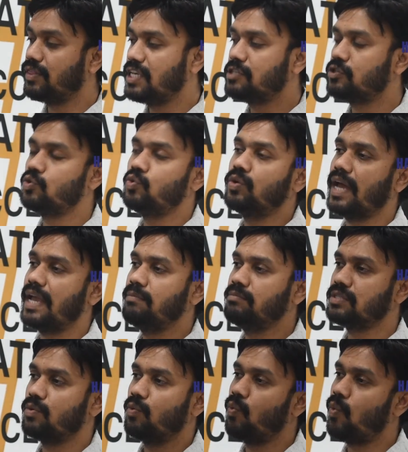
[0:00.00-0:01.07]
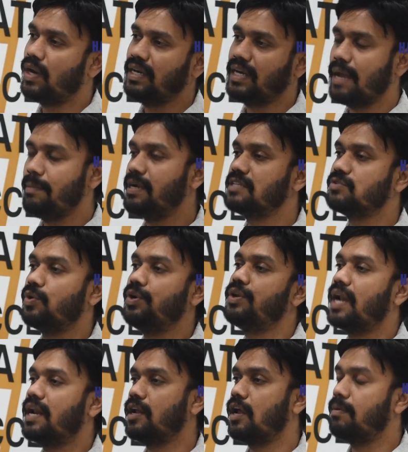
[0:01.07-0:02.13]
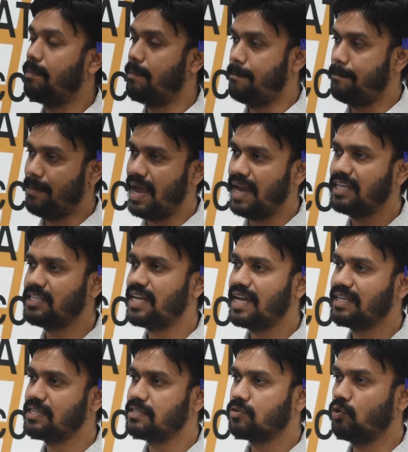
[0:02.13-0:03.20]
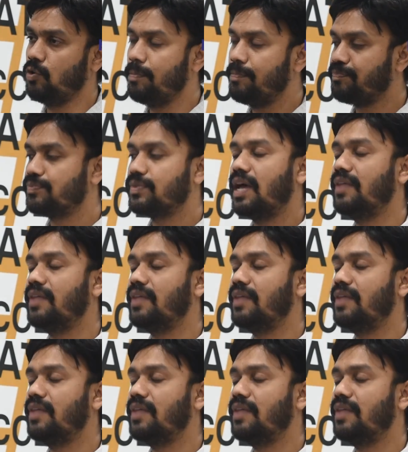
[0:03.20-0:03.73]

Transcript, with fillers: These two times, one time it is going to run on manager access group,